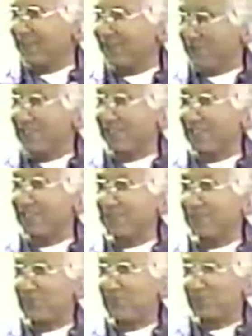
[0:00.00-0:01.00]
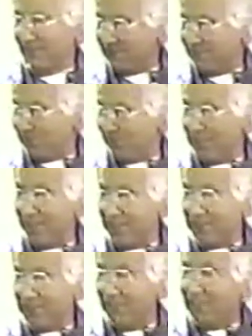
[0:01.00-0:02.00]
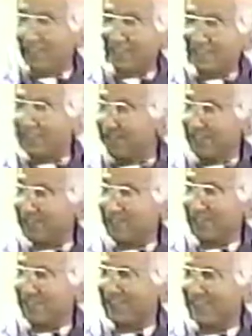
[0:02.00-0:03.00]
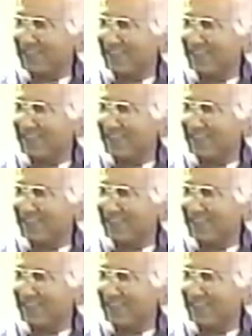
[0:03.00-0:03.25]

It really is important to plug these writings into this picture.